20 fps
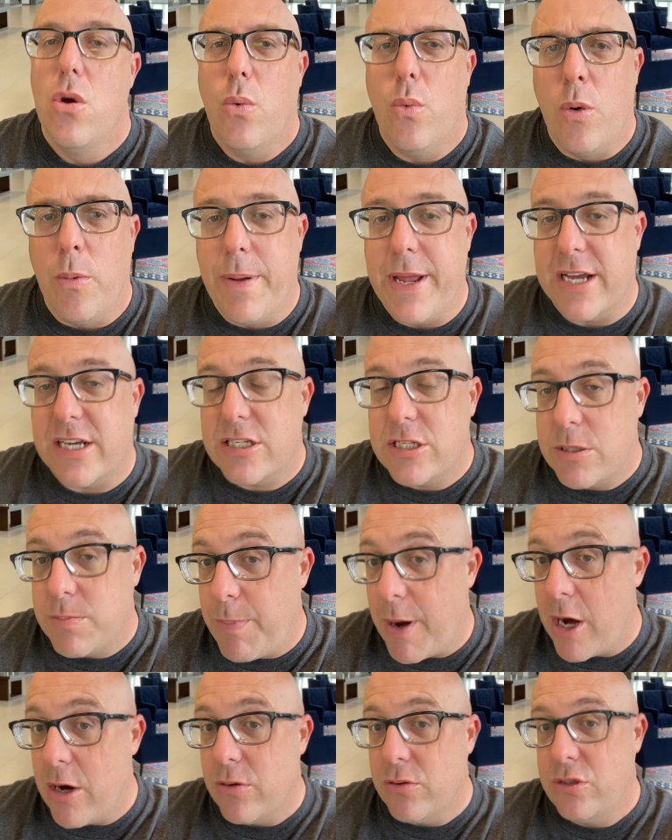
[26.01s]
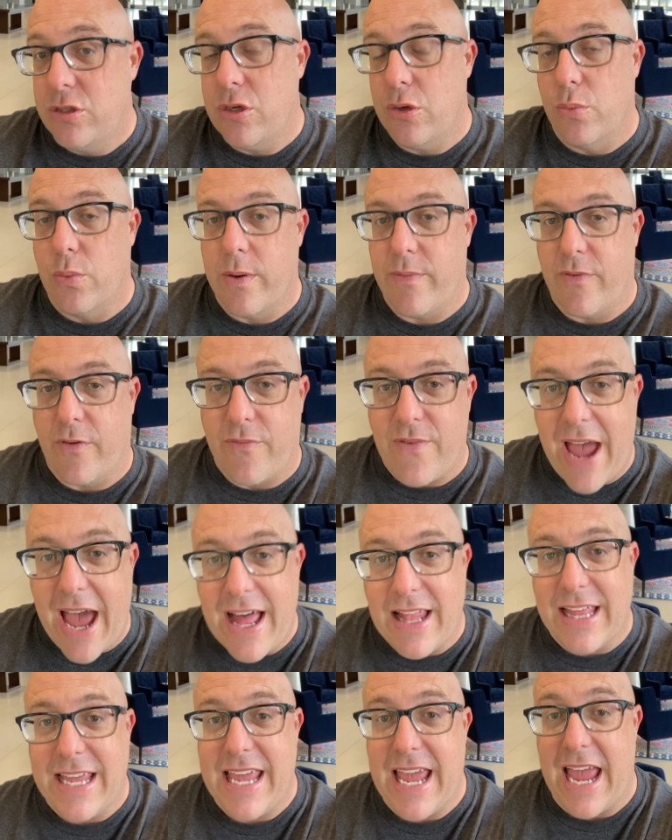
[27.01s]
will be exposed to River
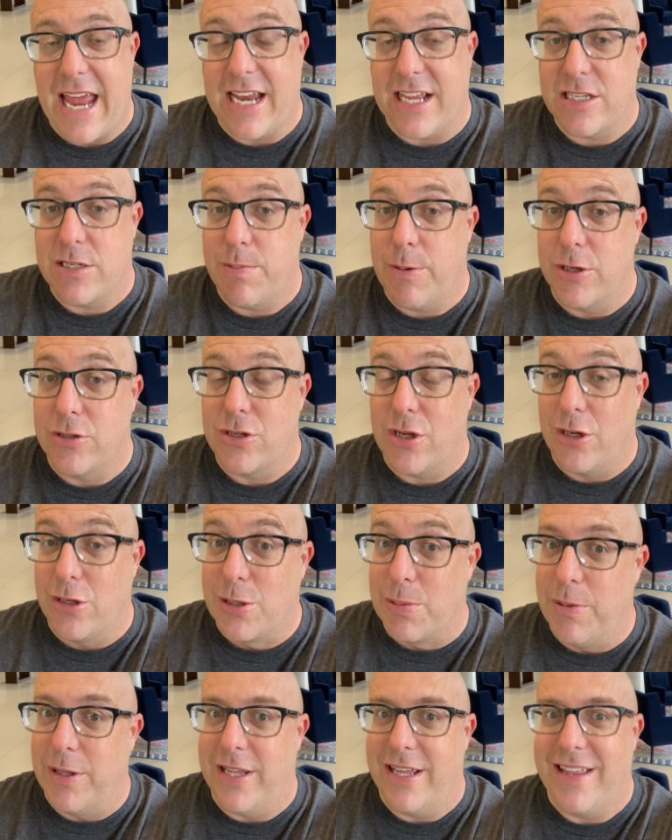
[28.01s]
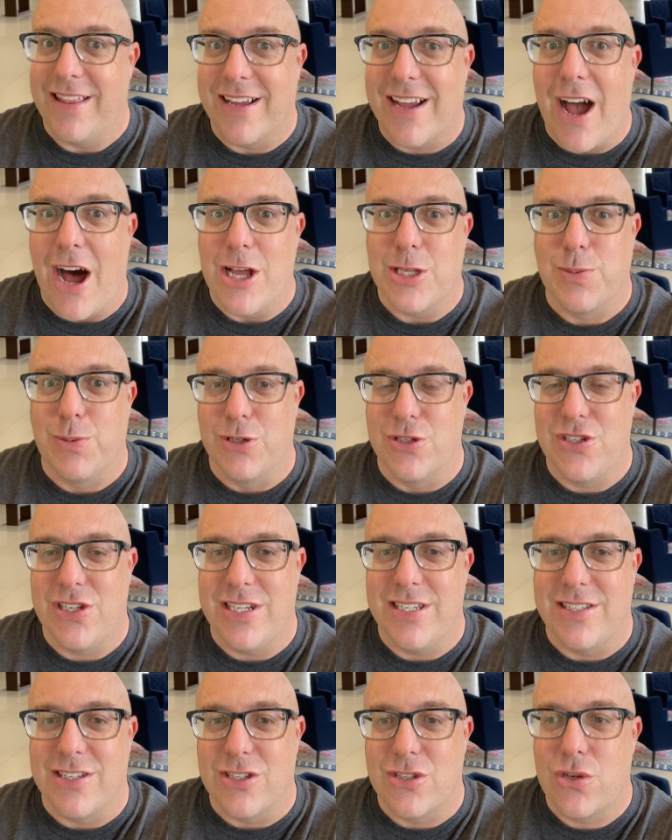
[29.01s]
Valley and exposed ultimately the gospel in
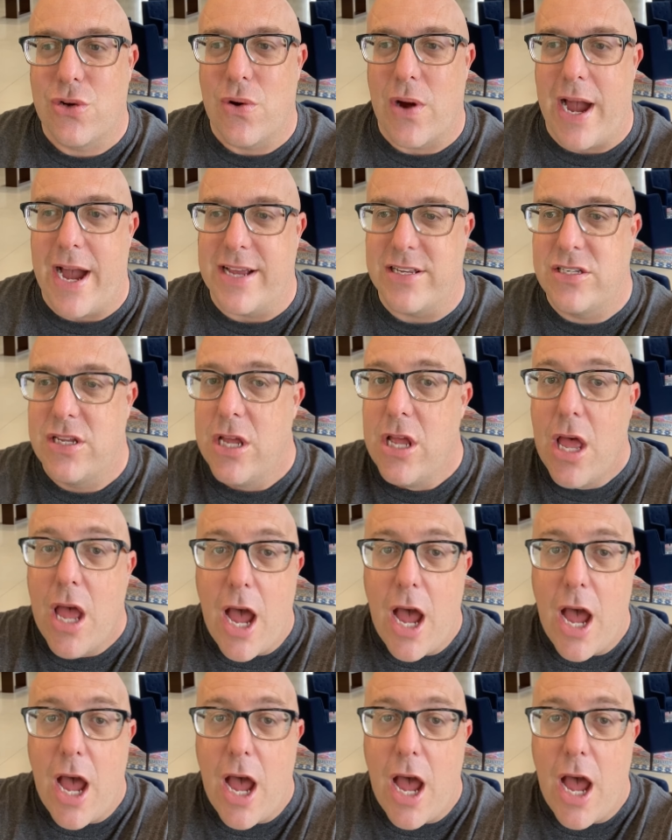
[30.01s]
Jesus Christ